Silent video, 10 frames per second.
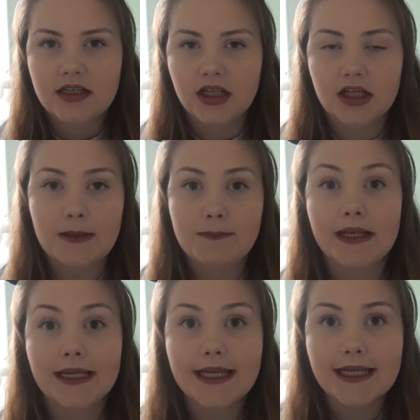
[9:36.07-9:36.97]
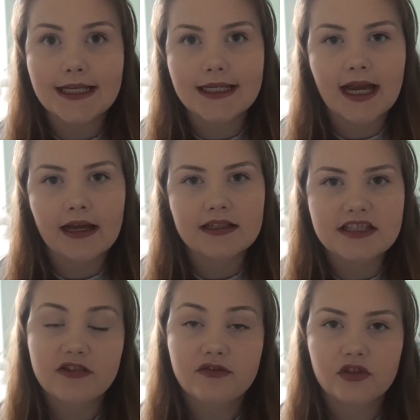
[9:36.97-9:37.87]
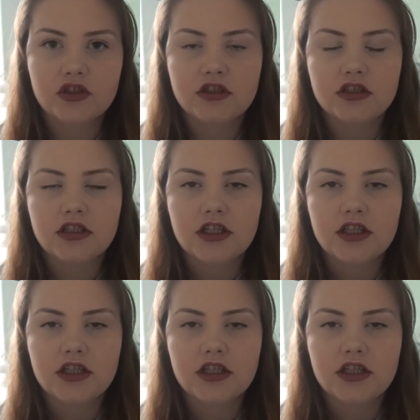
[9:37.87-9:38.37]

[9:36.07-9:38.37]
like completely different.